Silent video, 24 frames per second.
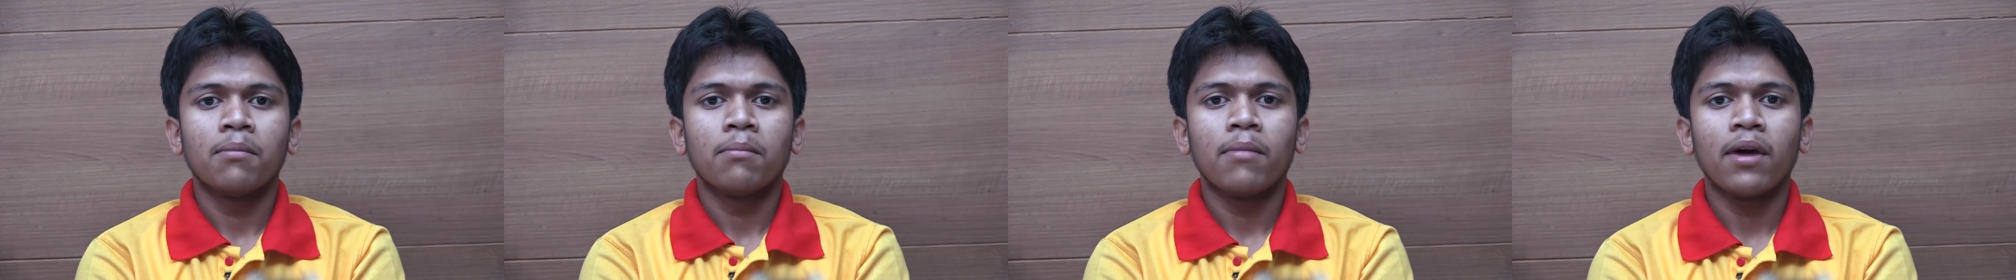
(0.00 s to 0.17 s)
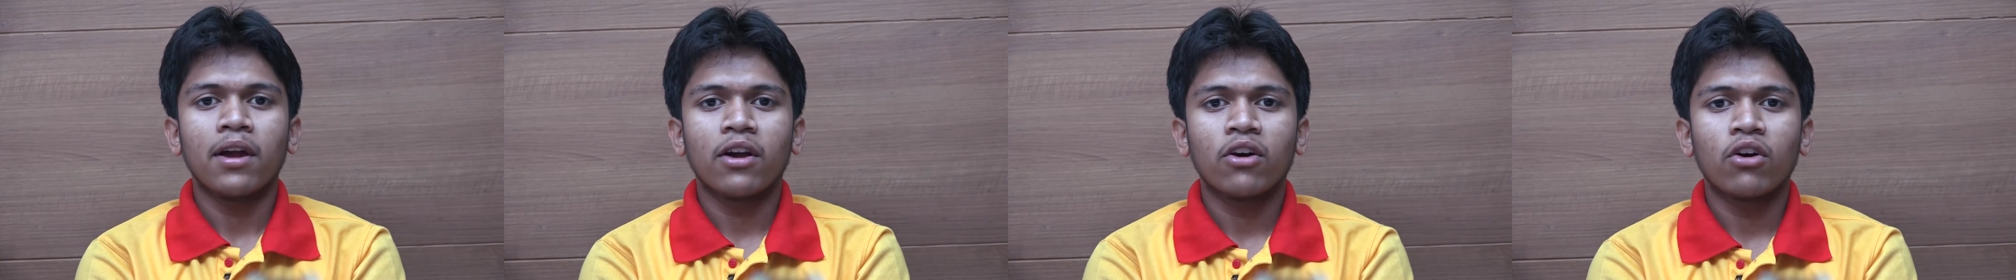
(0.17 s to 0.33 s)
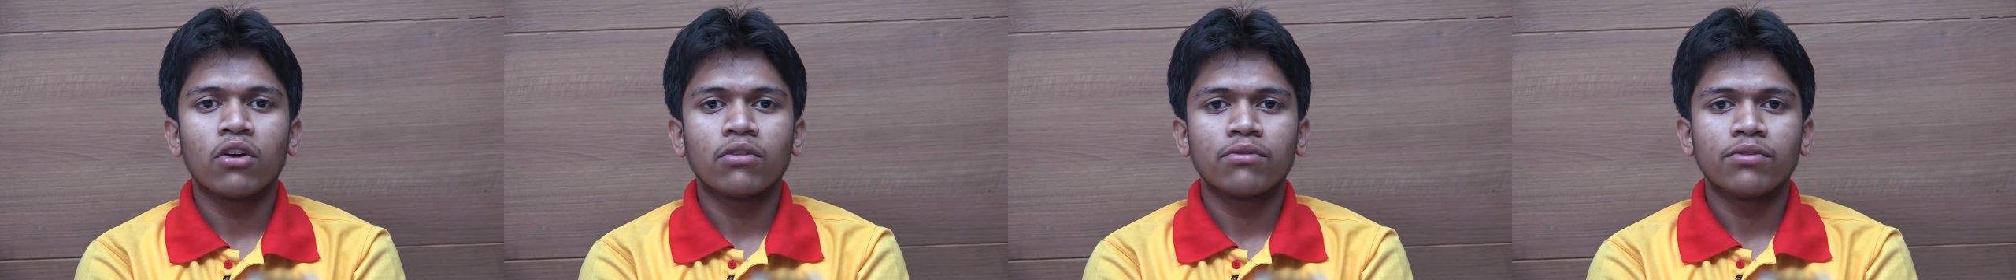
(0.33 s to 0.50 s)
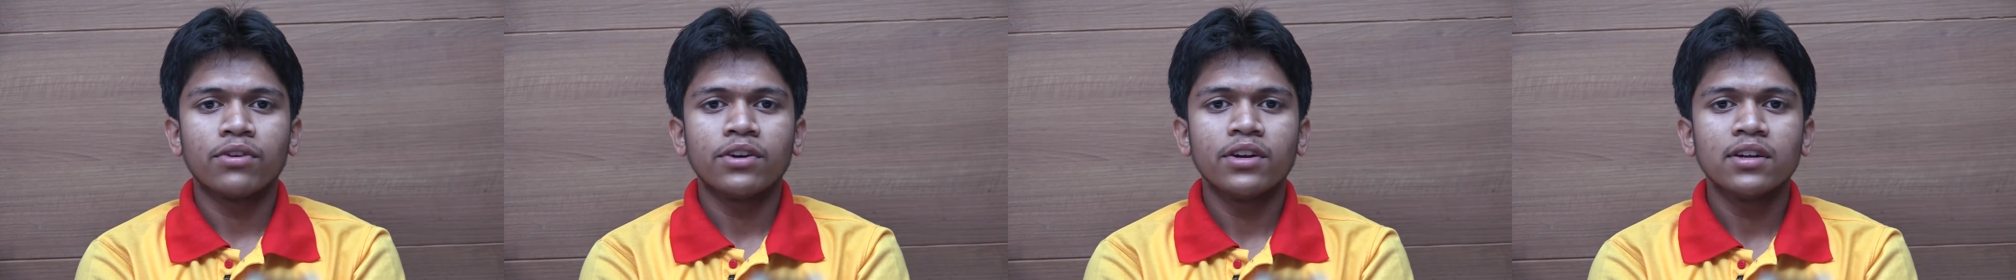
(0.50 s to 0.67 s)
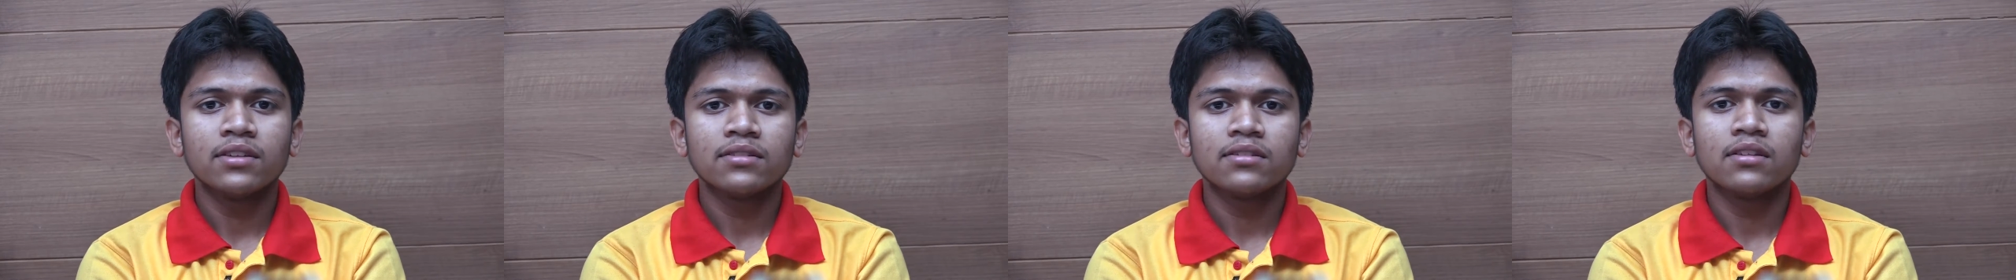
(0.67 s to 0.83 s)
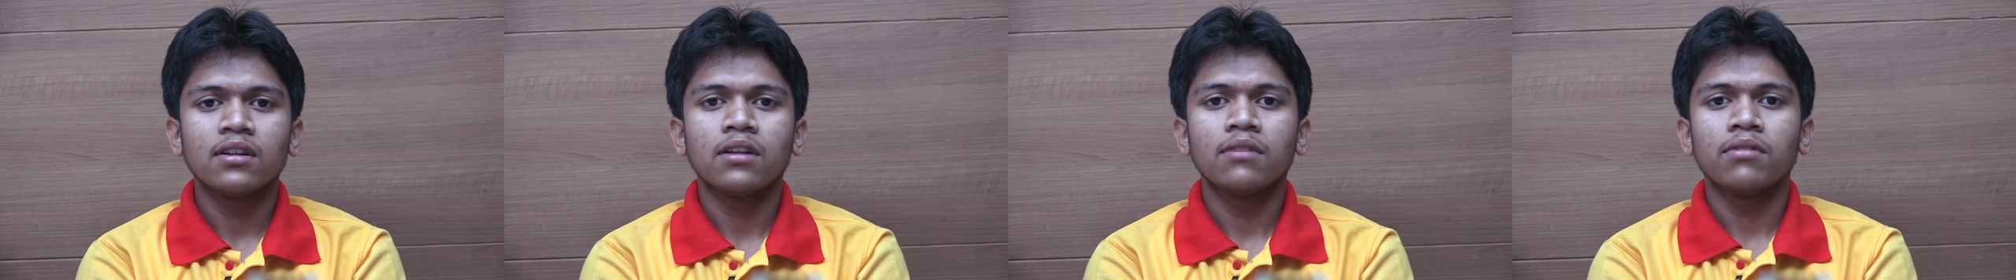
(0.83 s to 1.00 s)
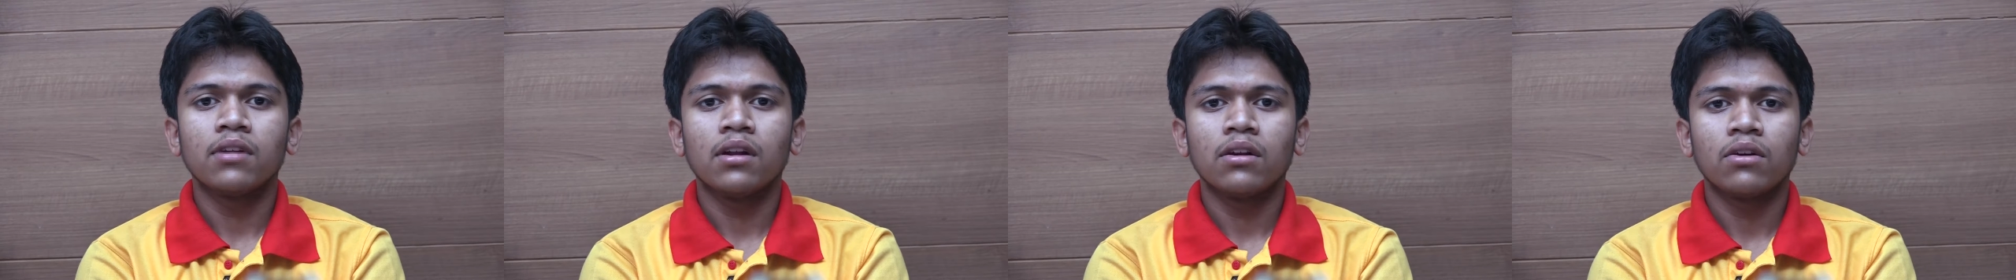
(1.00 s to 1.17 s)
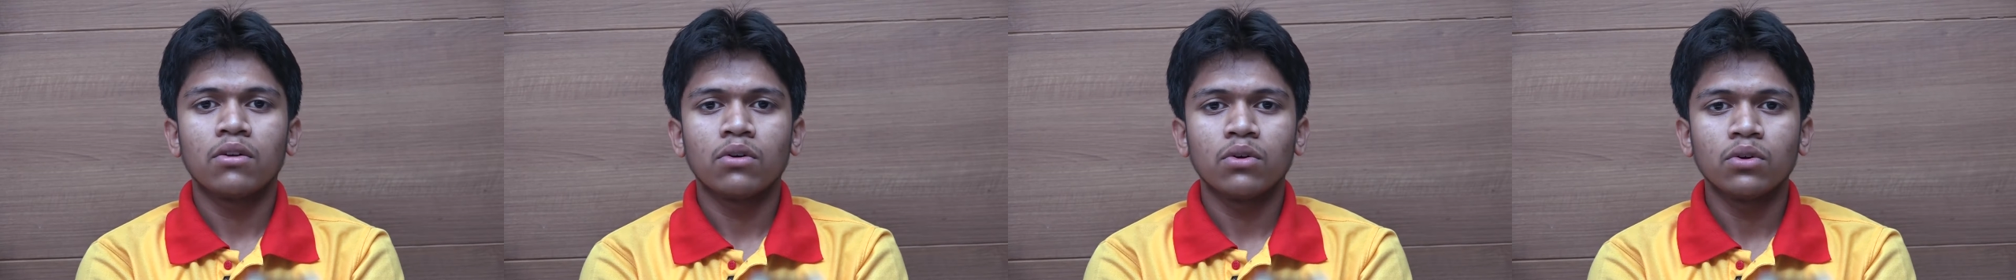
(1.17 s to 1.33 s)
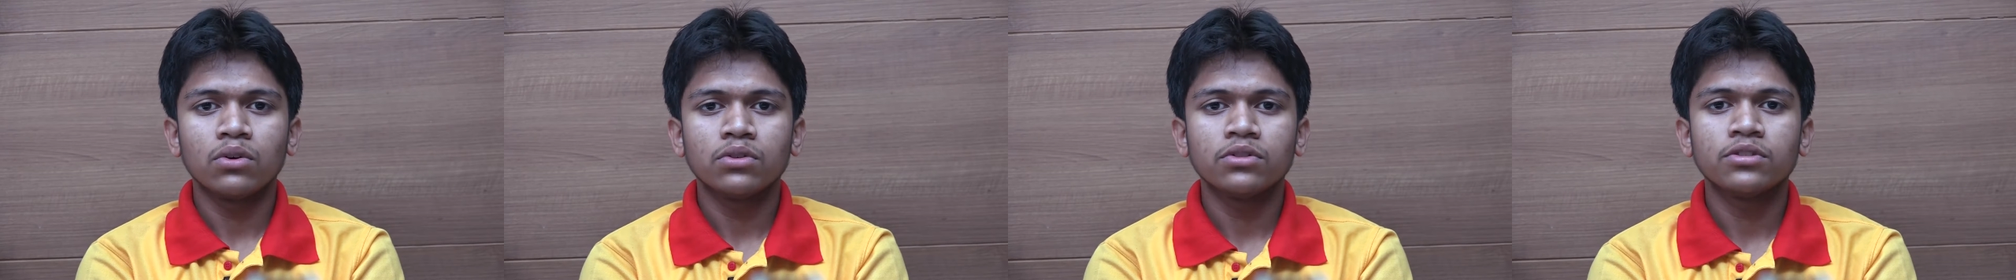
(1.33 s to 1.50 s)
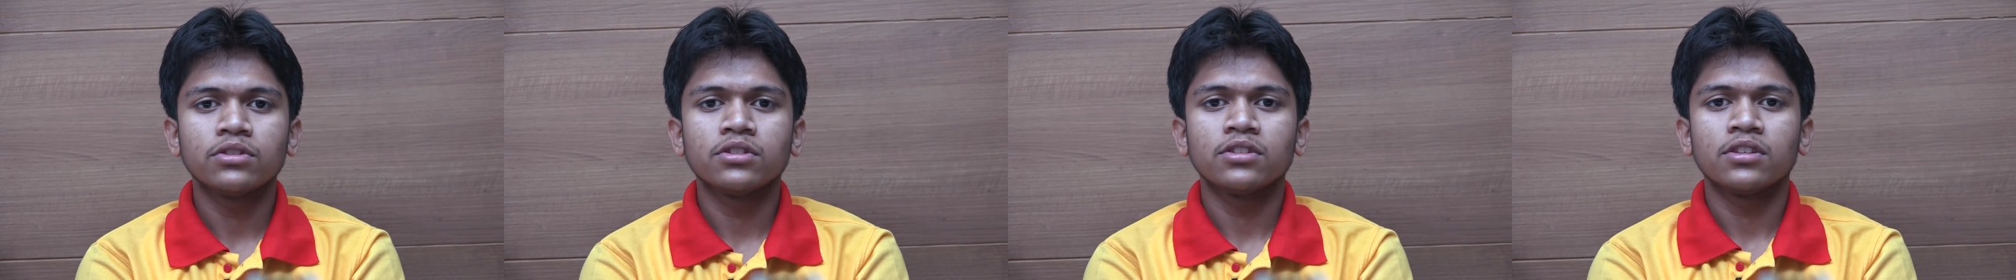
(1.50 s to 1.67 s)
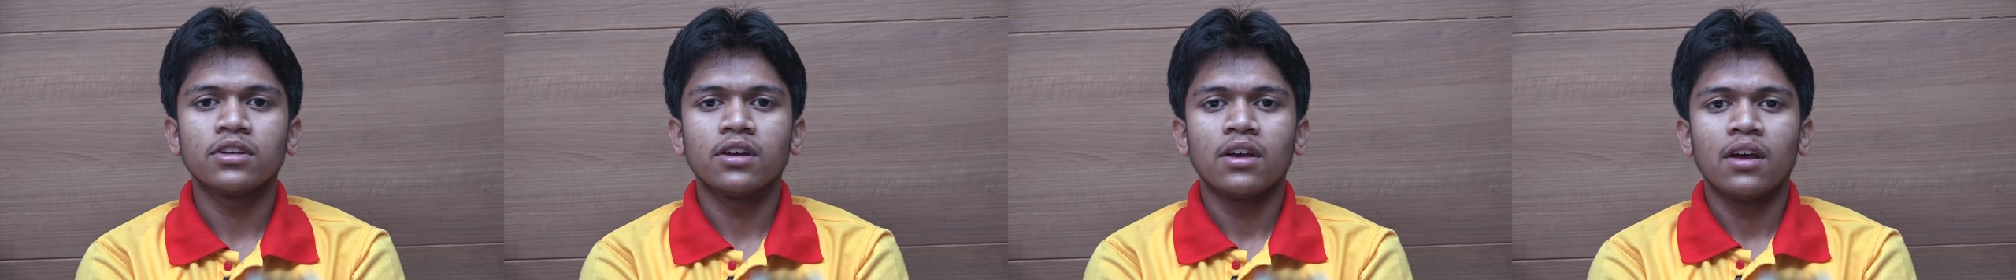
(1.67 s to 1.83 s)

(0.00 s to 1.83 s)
my confidence level rose,